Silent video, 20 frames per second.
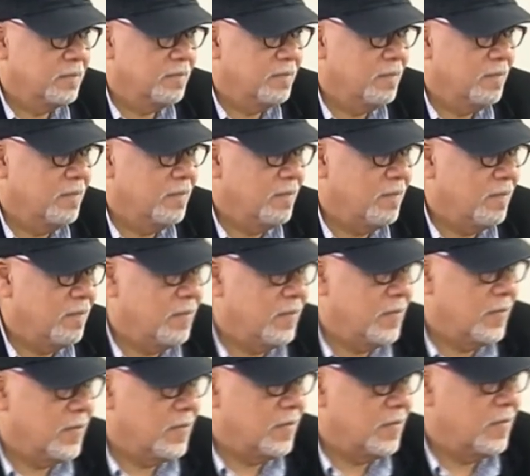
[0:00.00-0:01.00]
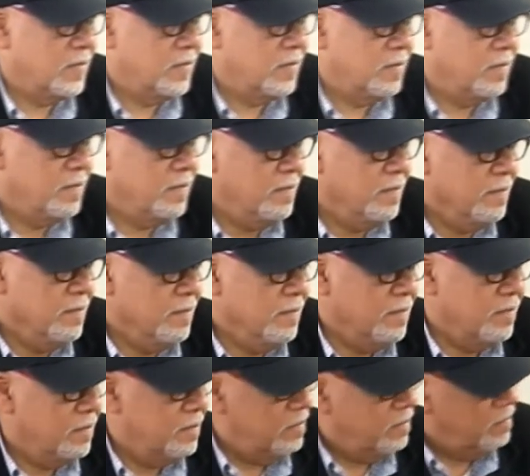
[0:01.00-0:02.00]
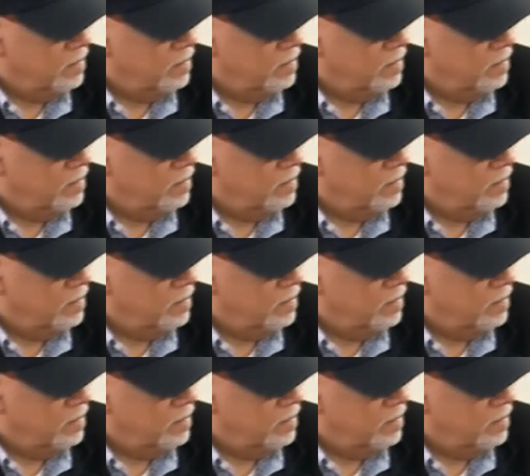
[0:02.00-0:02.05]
Well, but again, in the polling,